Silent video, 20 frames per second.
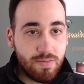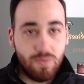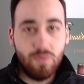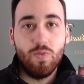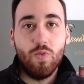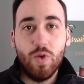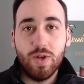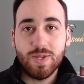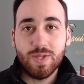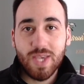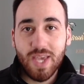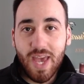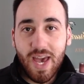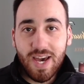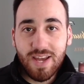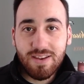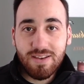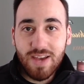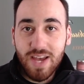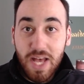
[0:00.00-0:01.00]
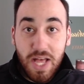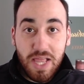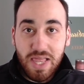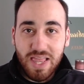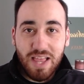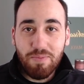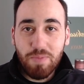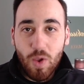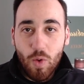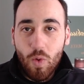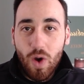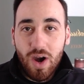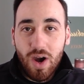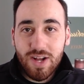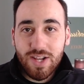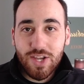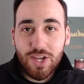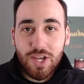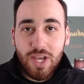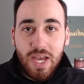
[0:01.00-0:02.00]
Once again, let me
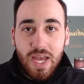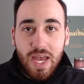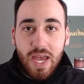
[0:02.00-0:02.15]
watch.